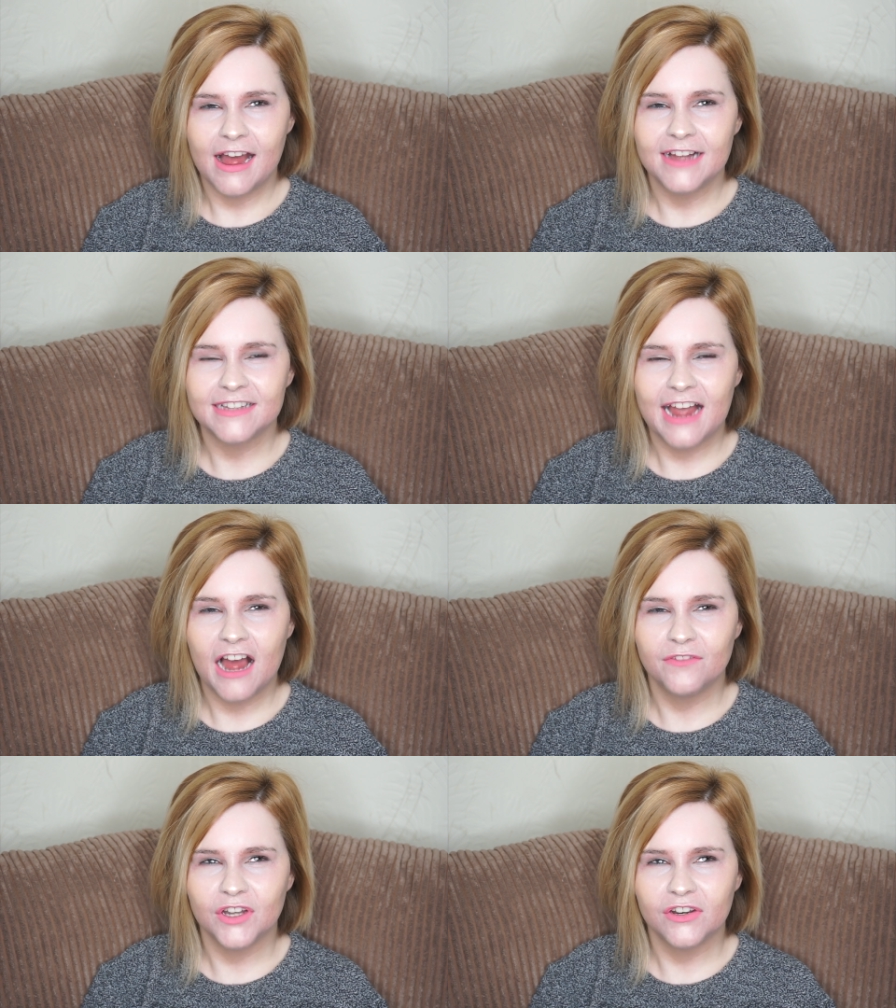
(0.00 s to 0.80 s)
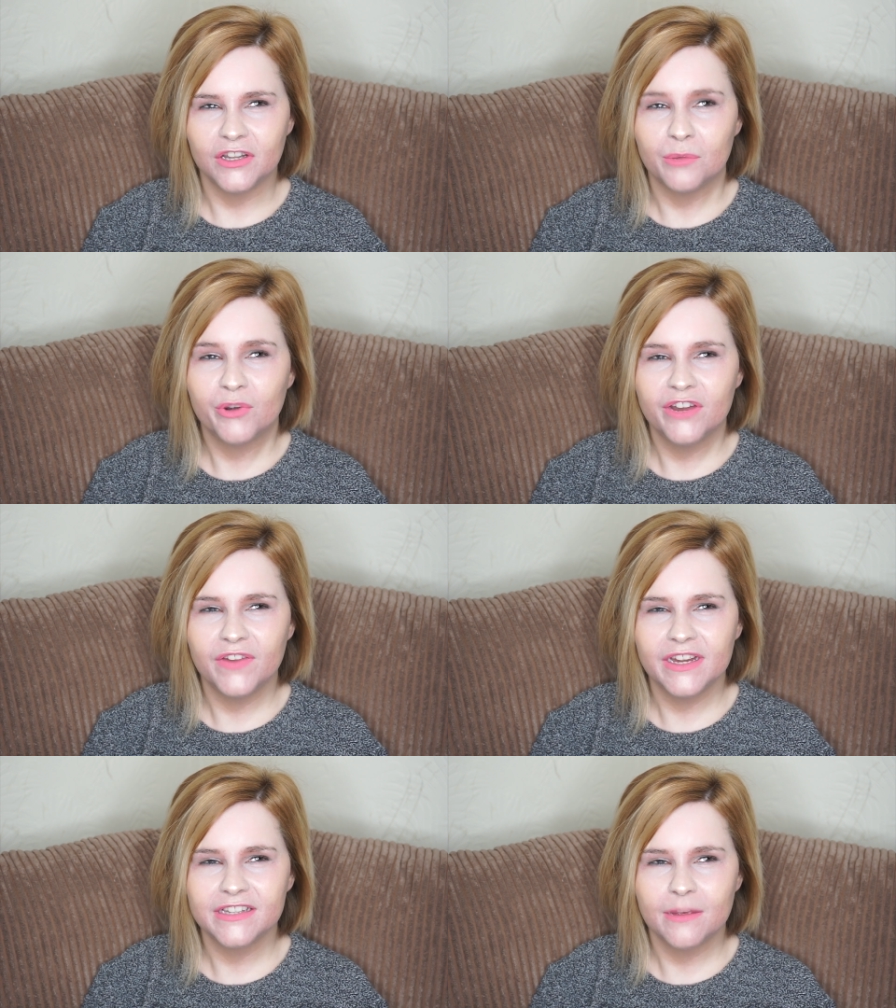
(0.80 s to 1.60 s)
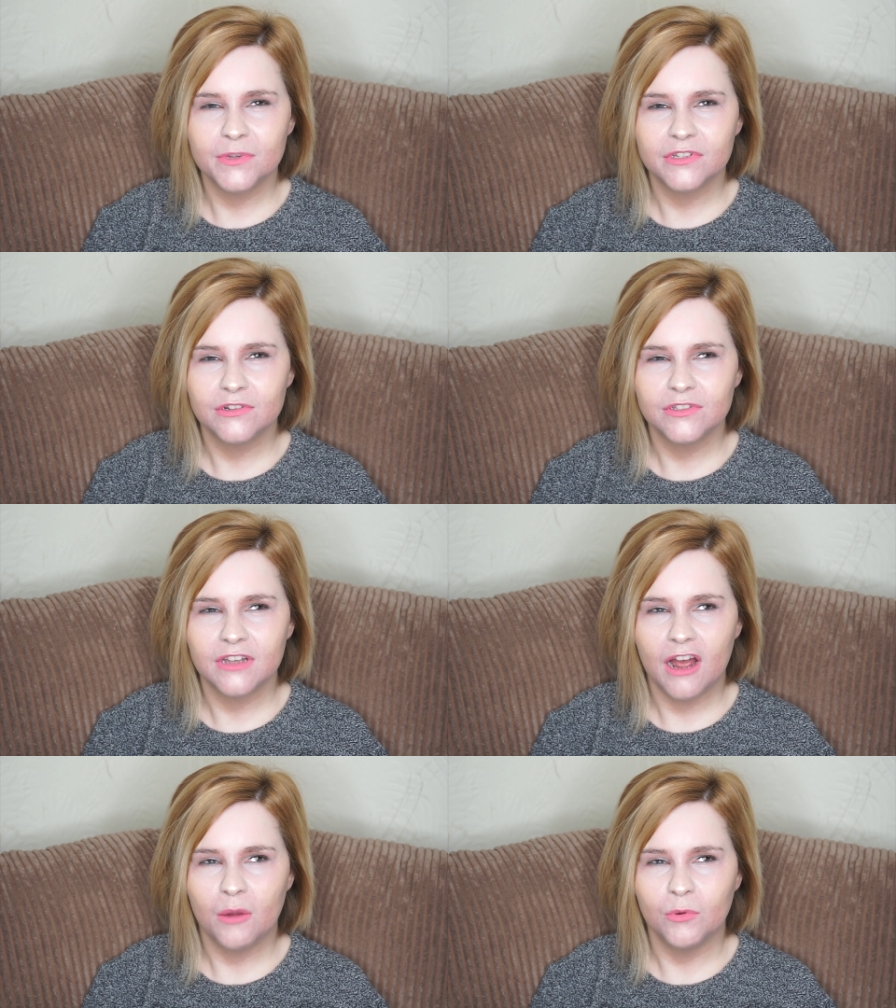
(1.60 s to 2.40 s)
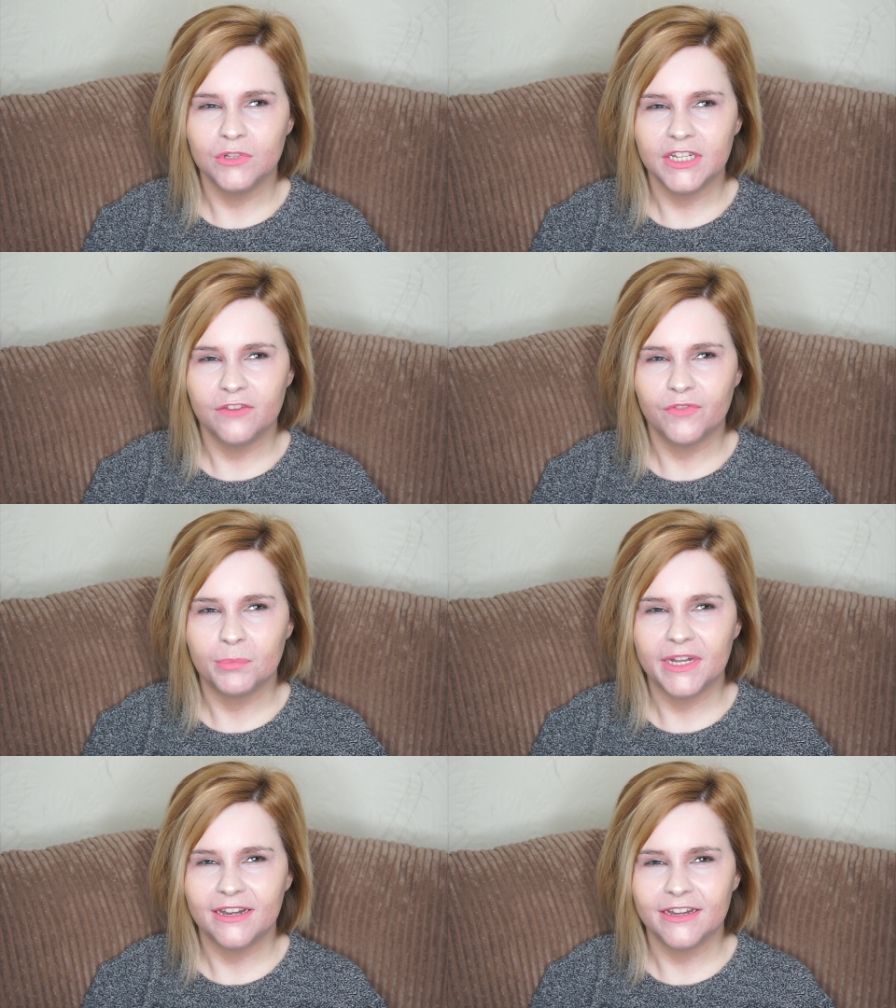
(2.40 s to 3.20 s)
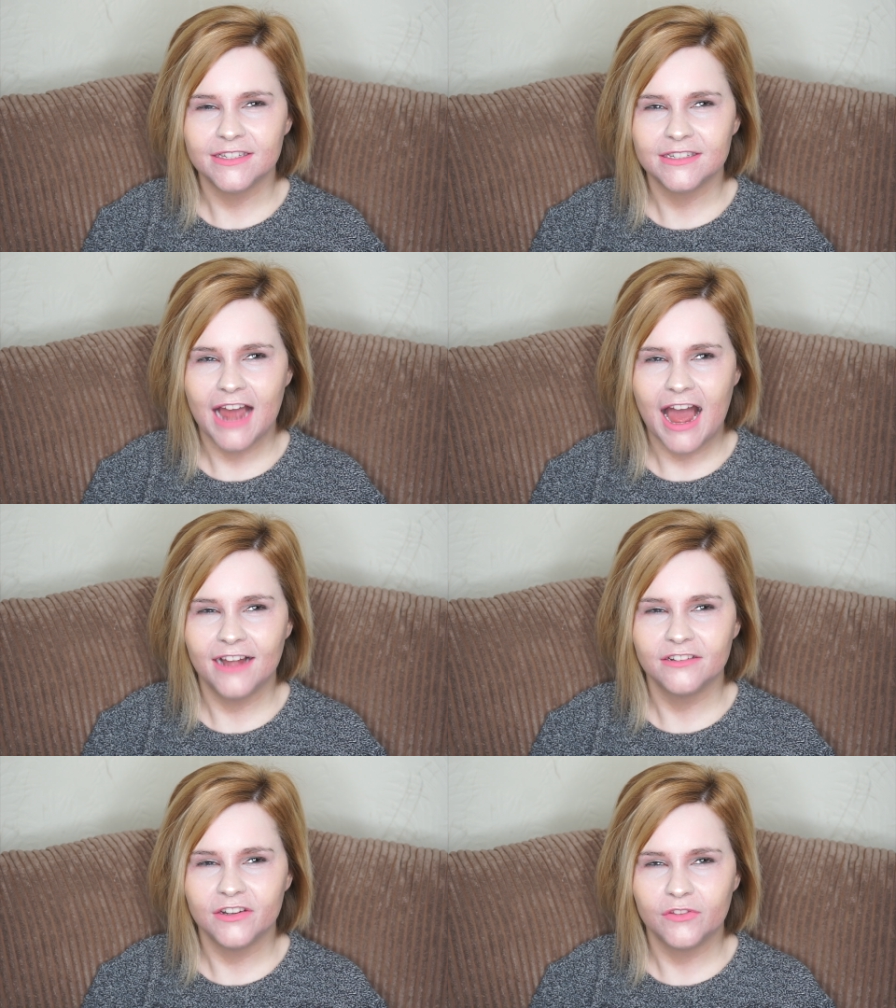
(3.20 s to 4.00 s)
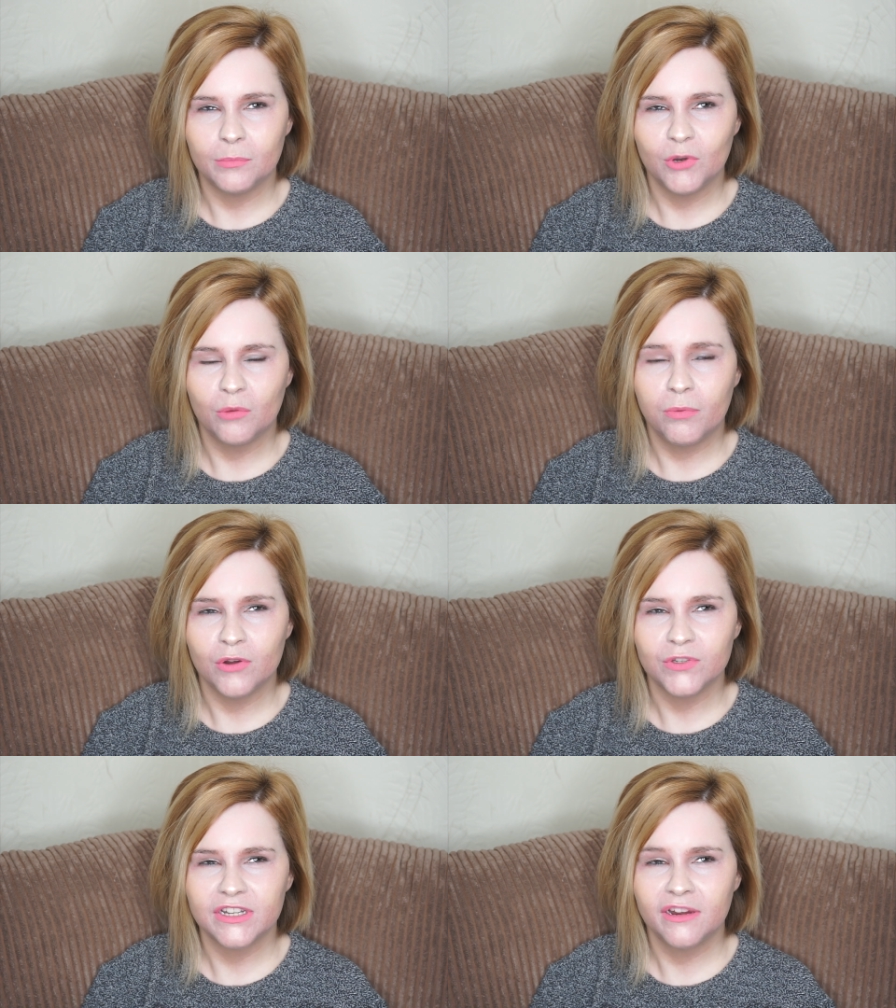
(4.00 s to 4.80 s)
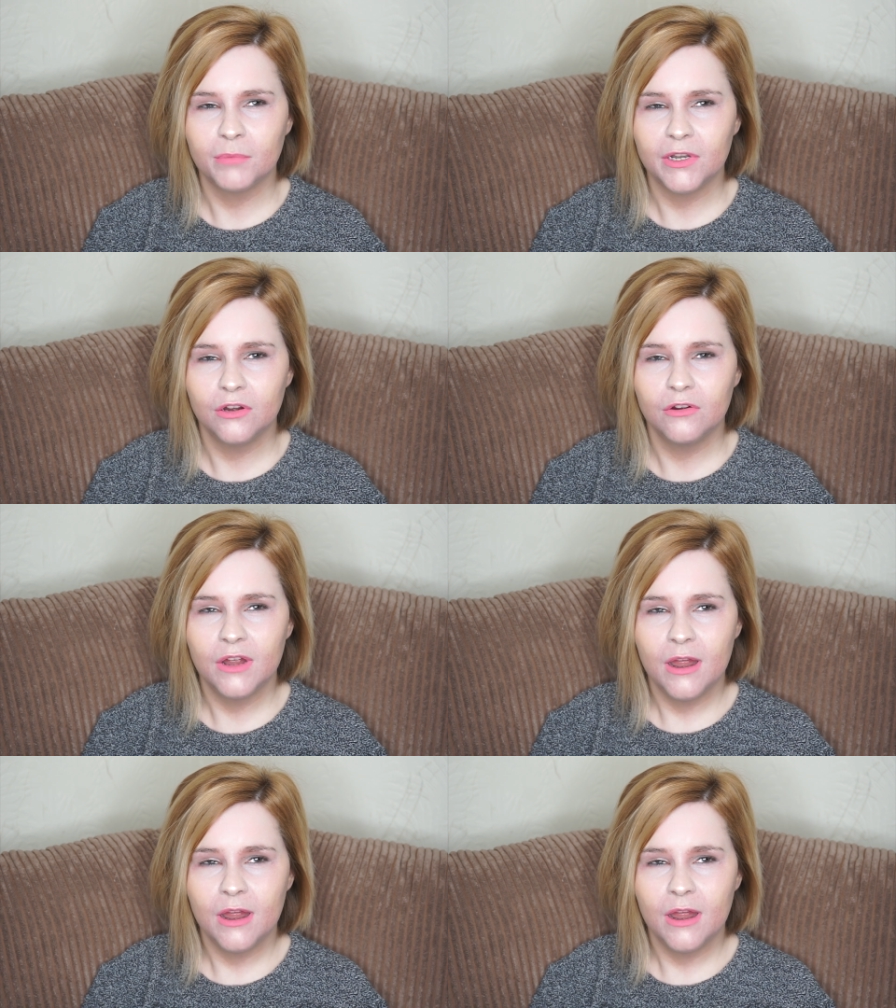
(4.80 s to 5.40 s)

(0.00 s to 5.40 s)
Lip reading: As I have done in the previous episodes, I will leave the playlist and the blog post link below.